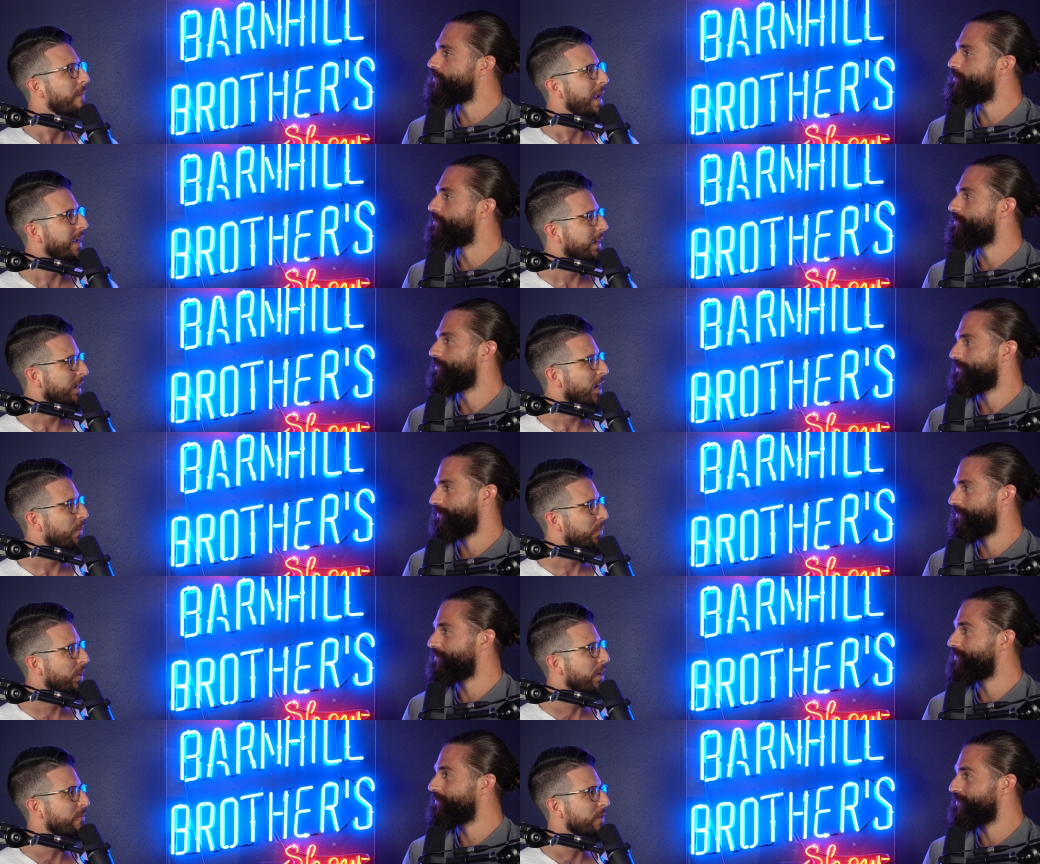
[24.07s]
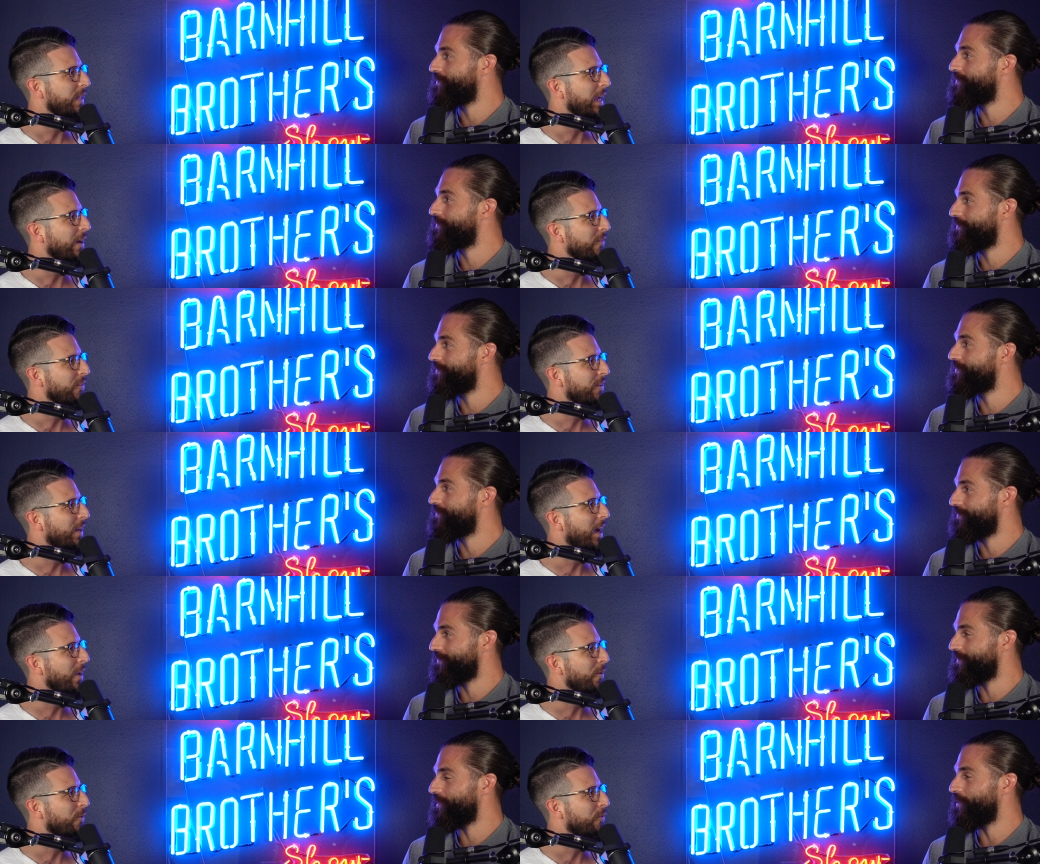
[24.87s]
Speaker 1: make a couple hundred thousand
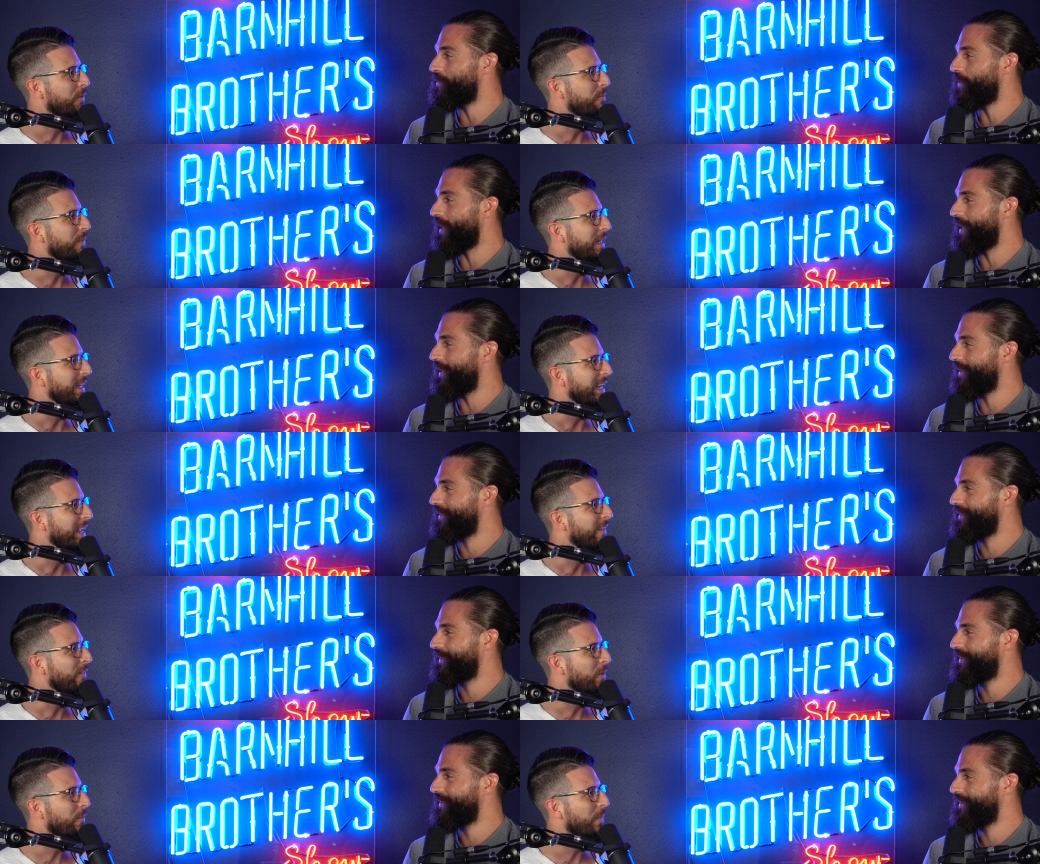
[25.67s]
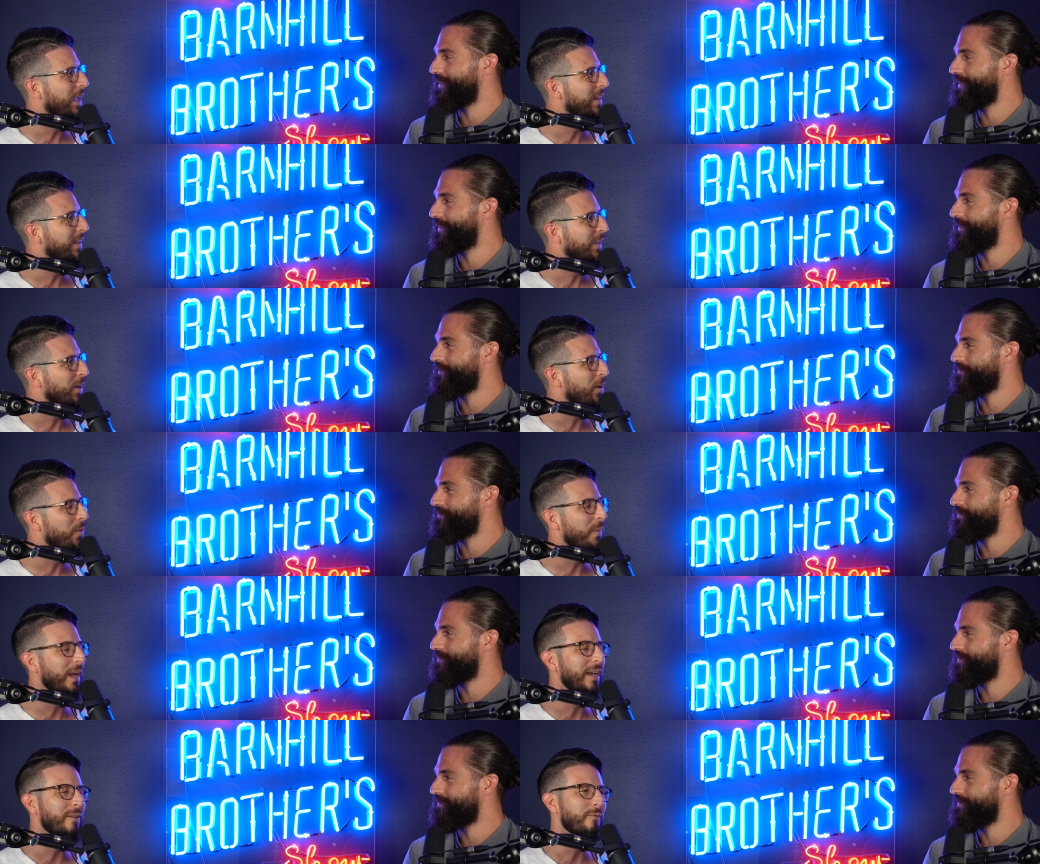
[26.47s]
dollars and right. be in the, in the
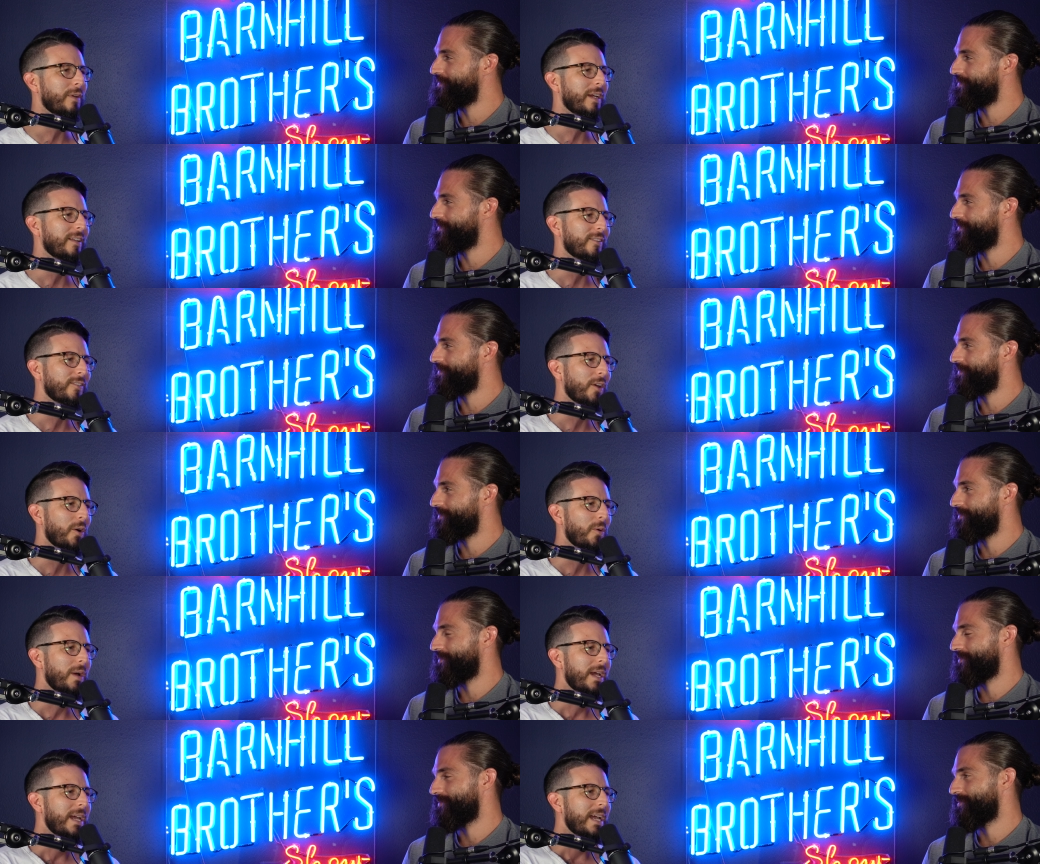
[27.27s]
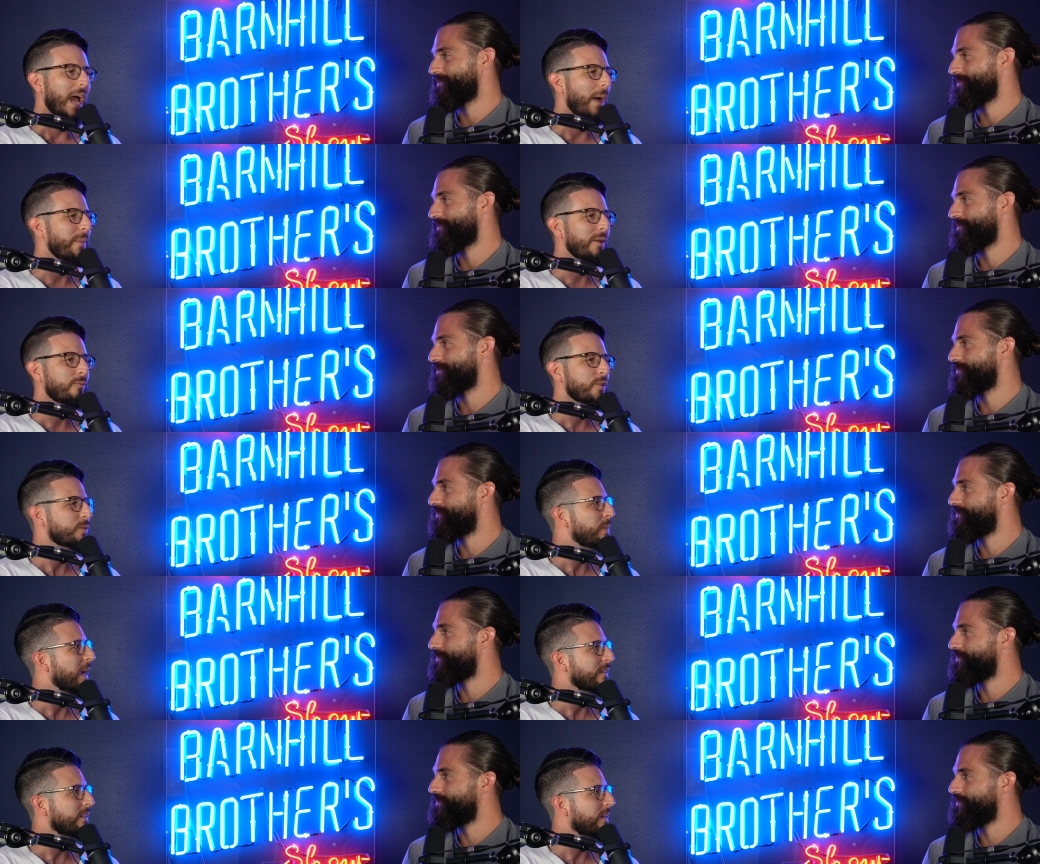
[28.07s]
co-main event? So, I mean,
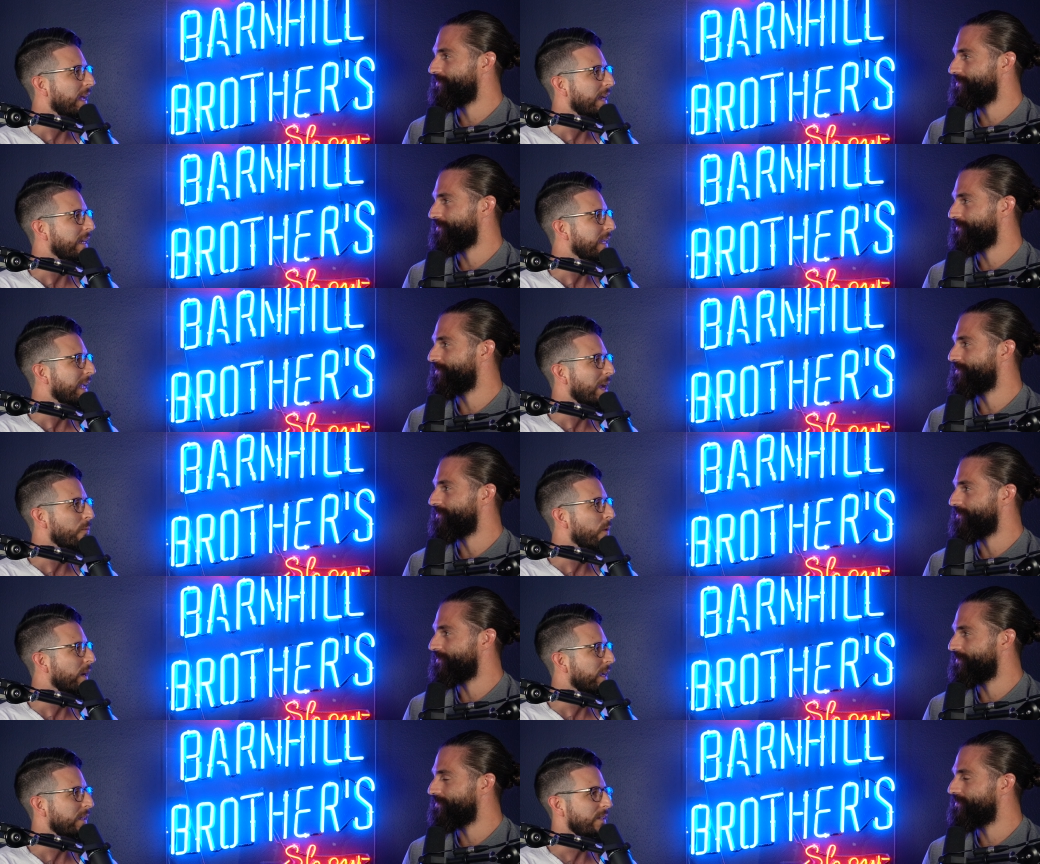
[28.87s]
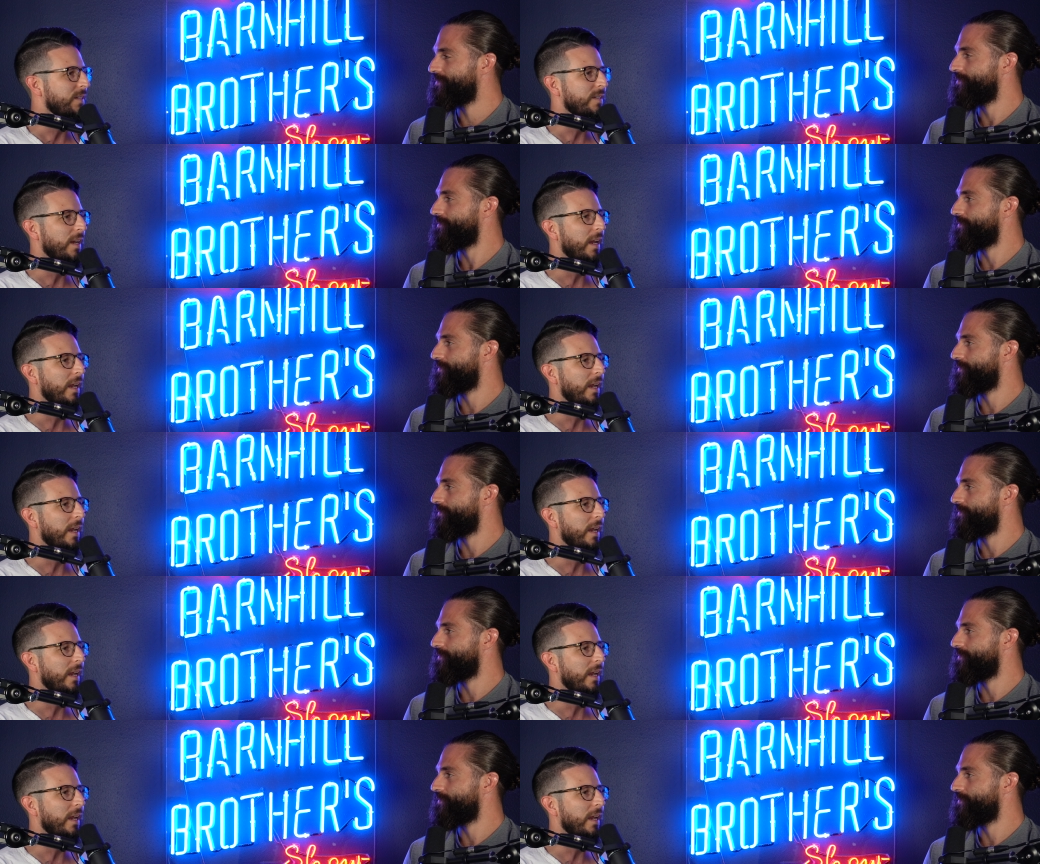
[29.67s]
respect to Dan Ige, what can you say?